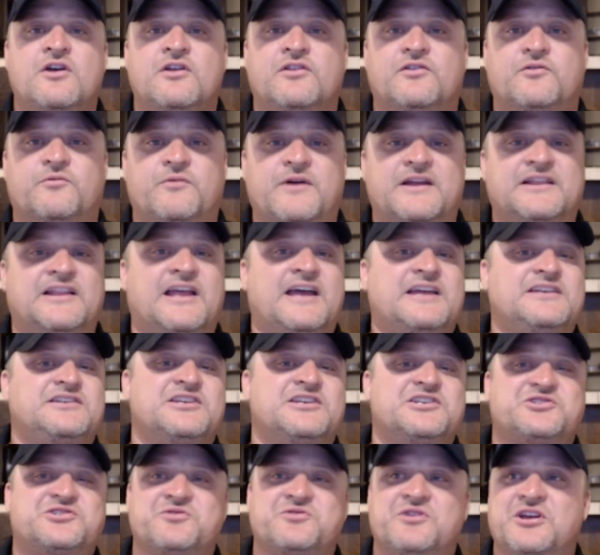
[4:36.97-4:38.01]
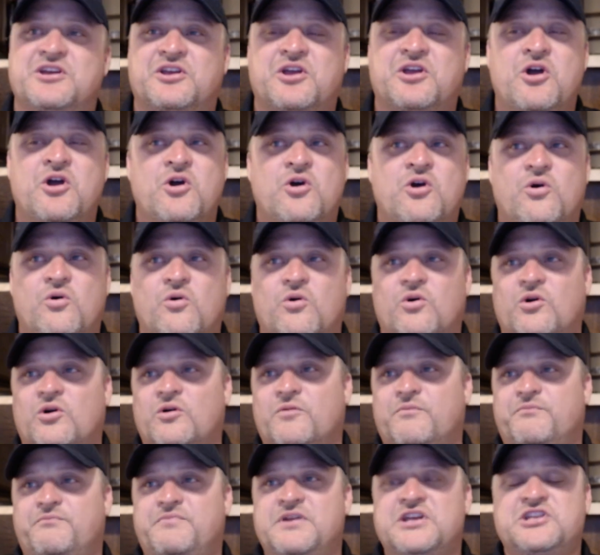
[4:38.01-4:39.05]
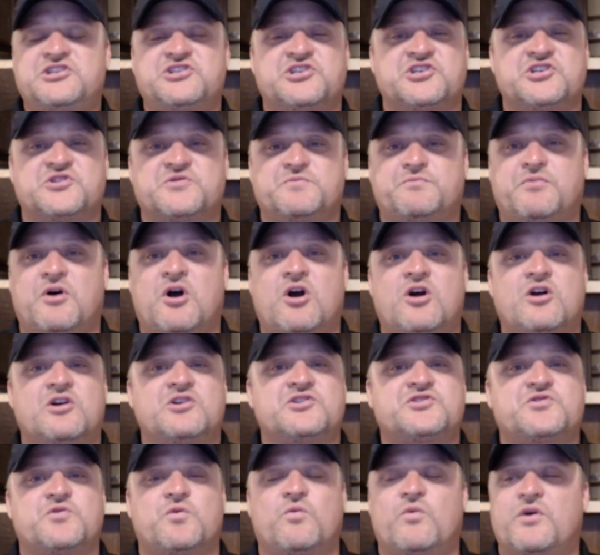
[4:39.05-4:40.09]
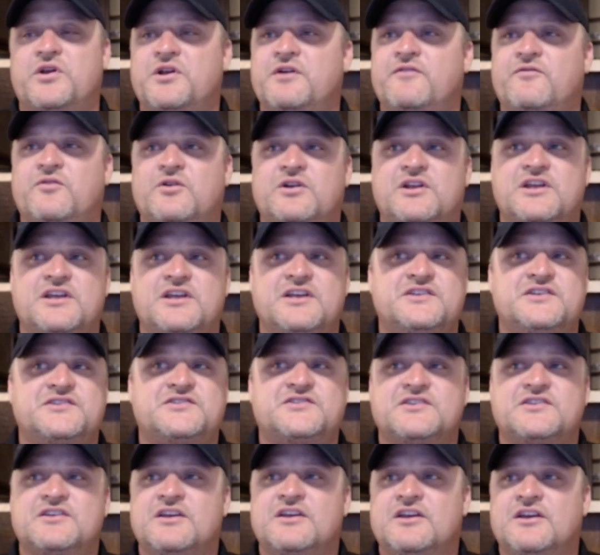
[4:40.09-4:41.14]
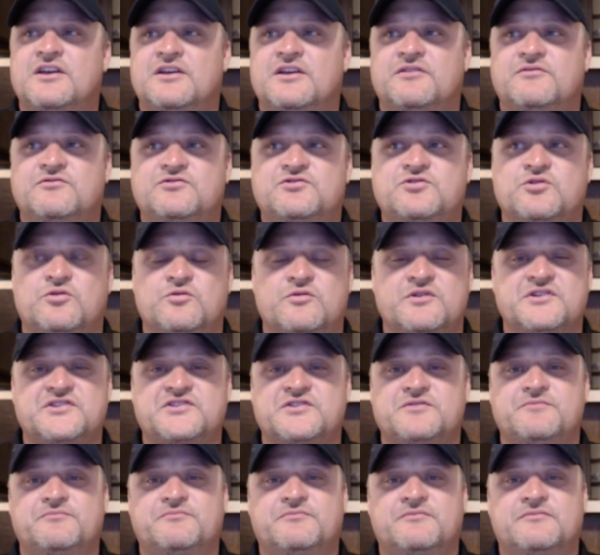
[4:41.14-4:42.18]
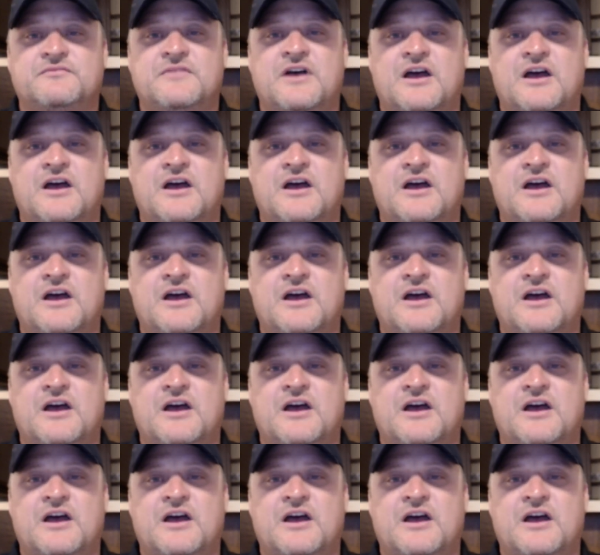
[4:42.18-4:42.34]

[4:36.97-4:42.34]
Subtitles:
the red light district or beaches, bars, whatever it is, tourism.